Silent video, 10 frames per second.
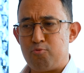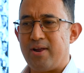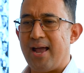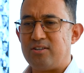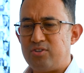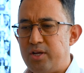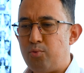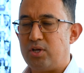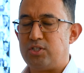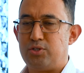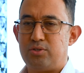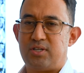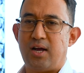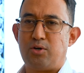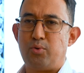Gradually, once you
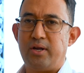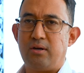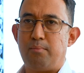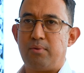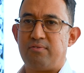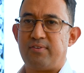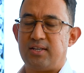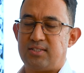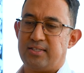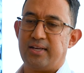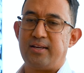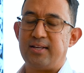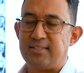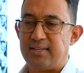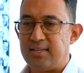start doing, number of cases
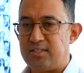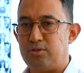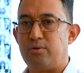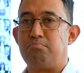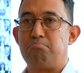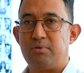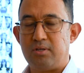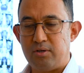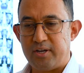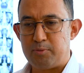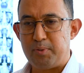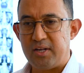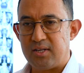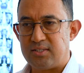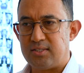increases, your
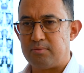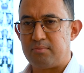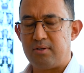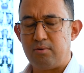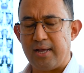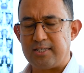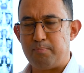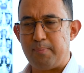experience gets